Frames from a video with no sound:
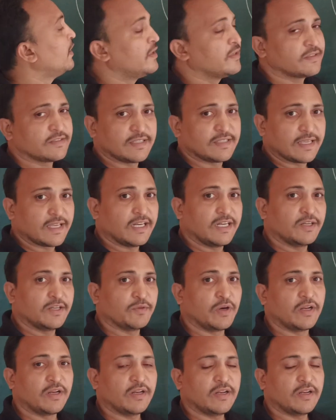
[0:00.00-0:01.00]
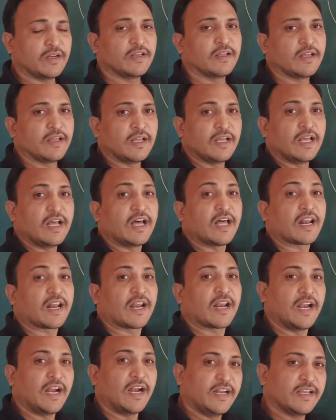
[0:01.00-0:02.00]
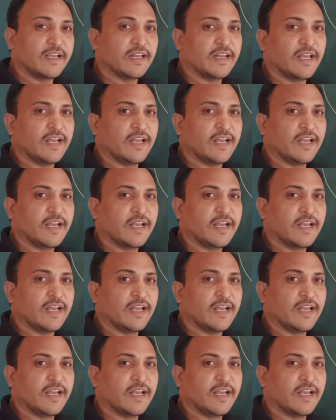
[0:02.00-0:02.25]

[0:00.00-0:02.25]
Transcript: Second one, a radical